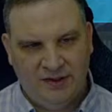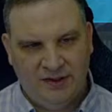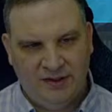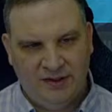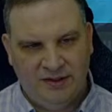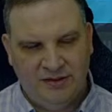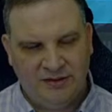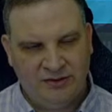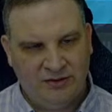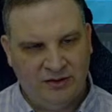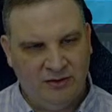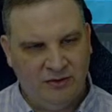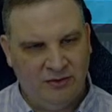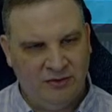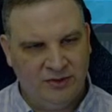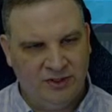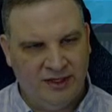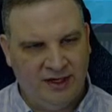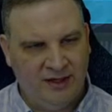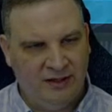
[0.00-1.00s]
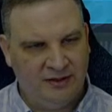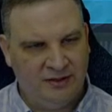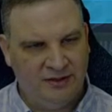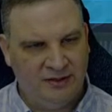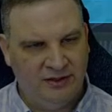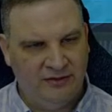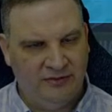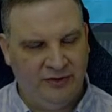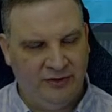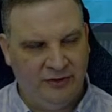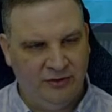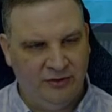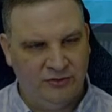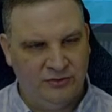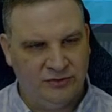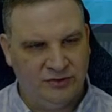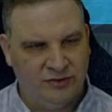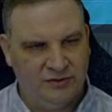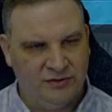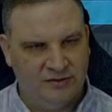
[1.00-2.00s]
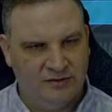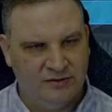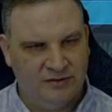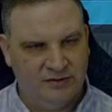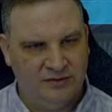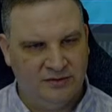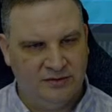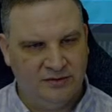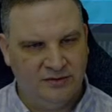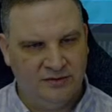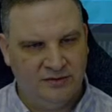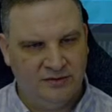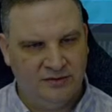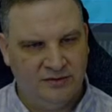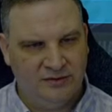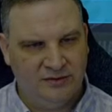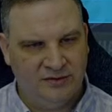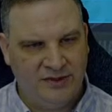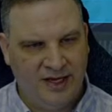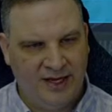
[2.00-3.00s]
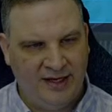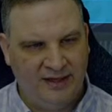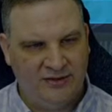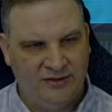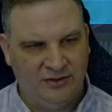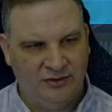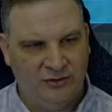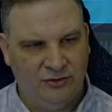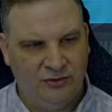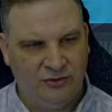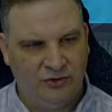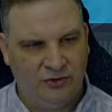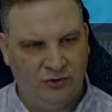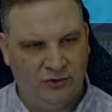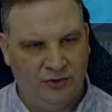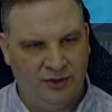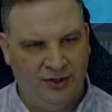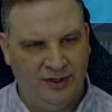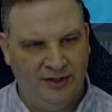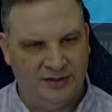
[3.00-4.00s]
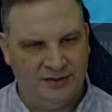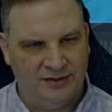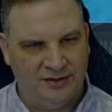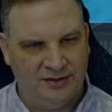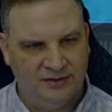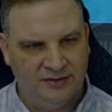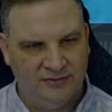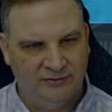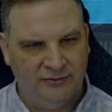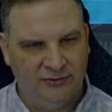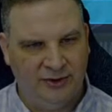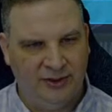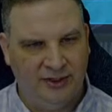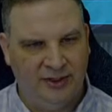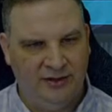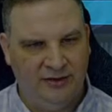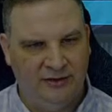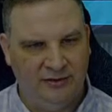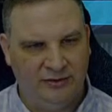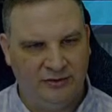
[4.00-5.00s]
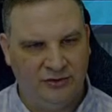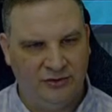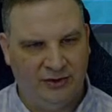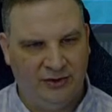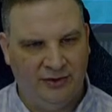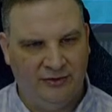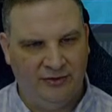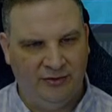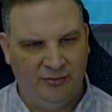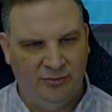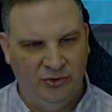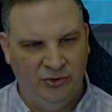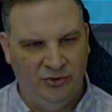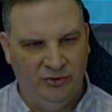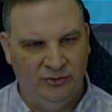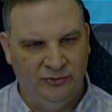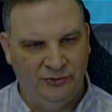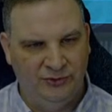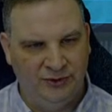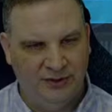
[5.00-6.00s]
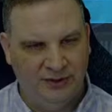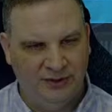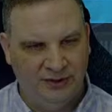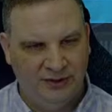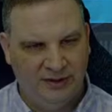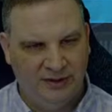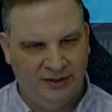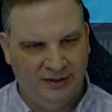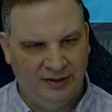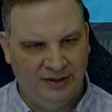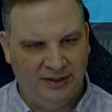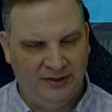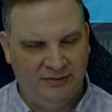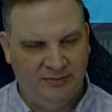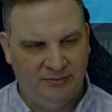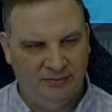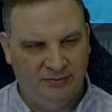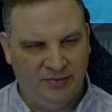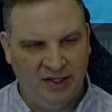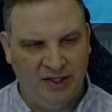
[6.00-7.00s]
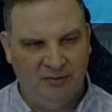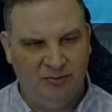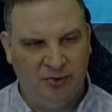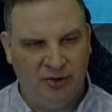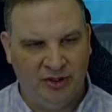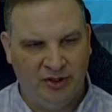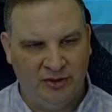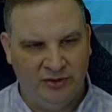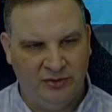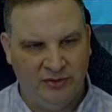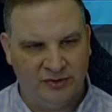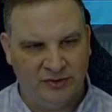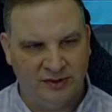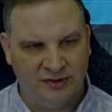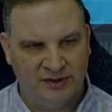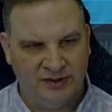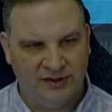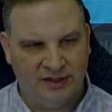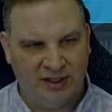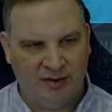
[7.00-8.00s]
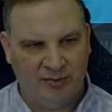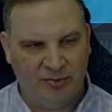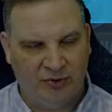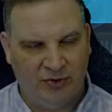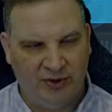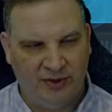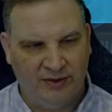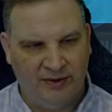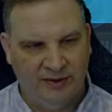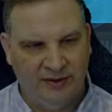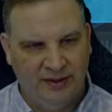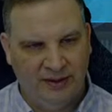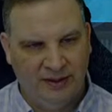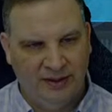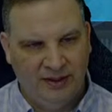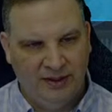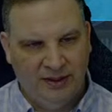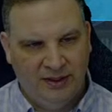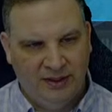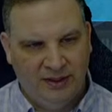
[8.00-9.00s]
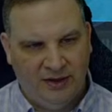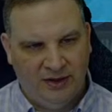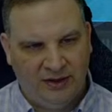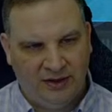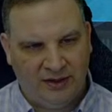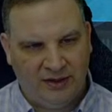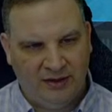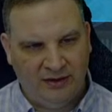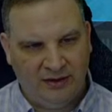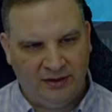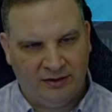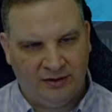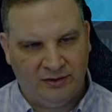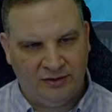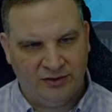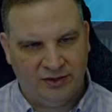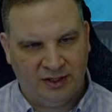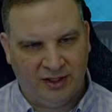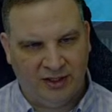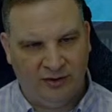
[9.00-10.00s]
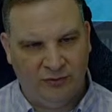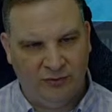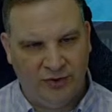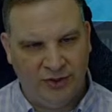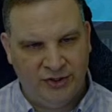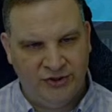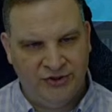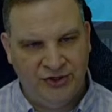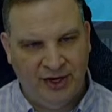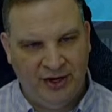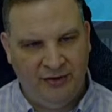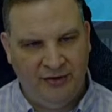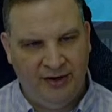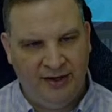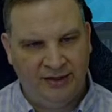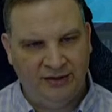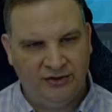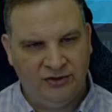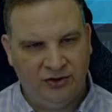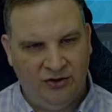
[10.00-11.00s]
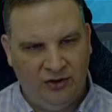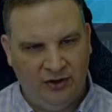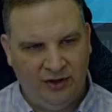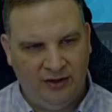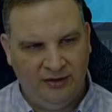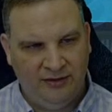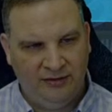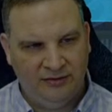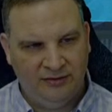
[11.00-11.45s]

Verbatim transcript: in Star Wars Galaxy of Heroes, tanks are notorious for getting their taunt removed and being pretty useless at that point. The characters that can regenerate taunt